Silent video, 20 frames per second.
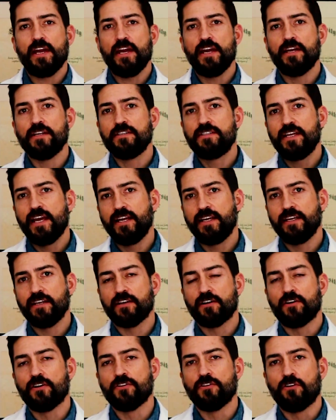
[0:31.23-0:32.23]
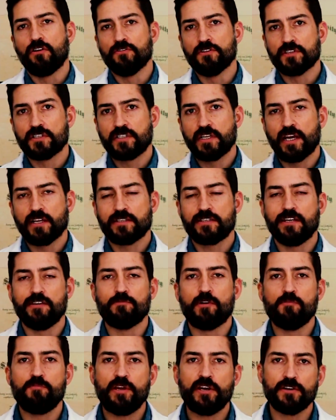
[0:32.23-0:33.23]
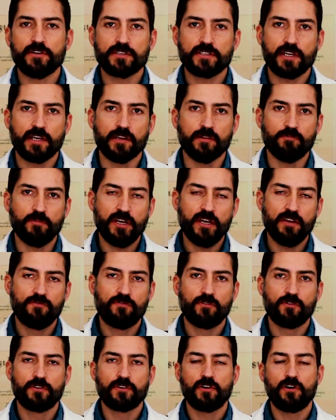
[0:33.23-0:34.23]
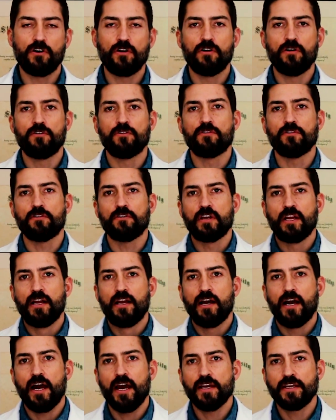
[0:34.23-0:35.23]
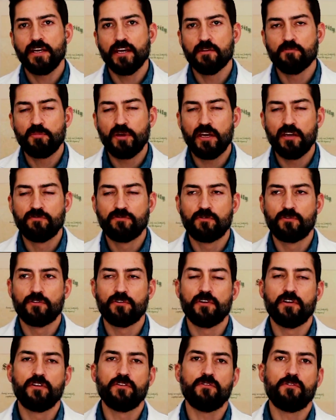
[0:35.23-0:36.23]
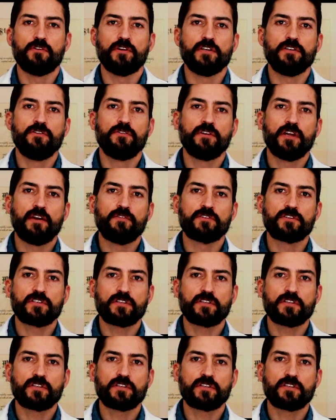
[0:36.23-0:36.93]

and taking on all this debt, say my parents can't pay for it all, or I can't pay for it, or I don't have a